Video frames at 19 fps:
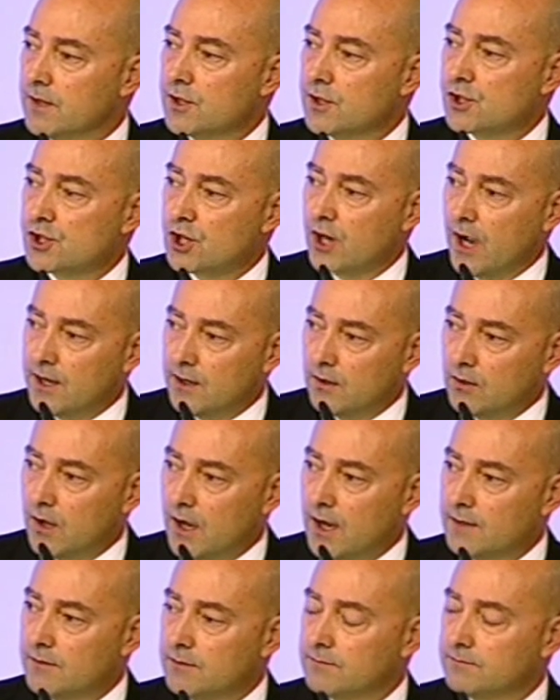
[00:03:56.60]
They shine a
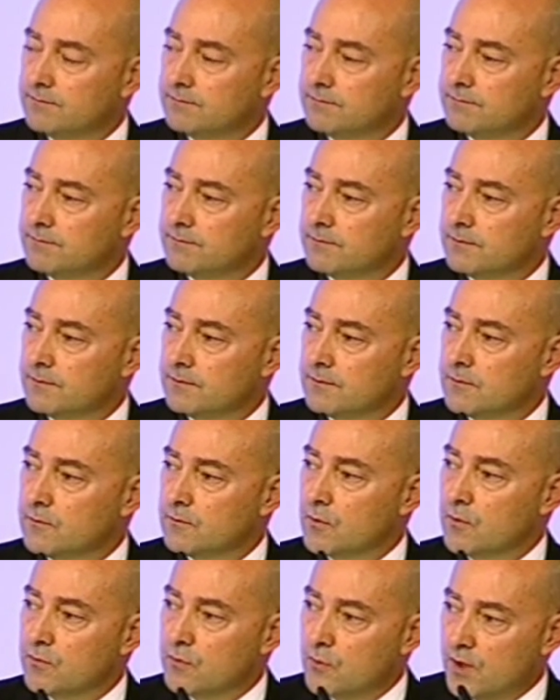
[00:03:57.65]
light
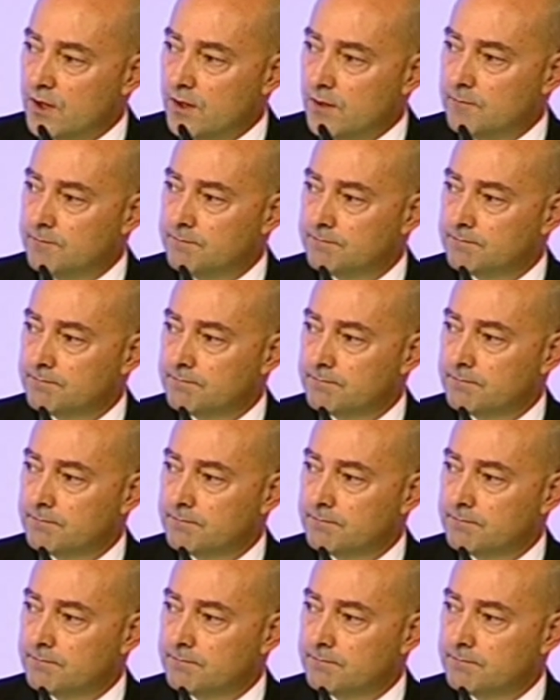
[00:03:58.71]
for freedom.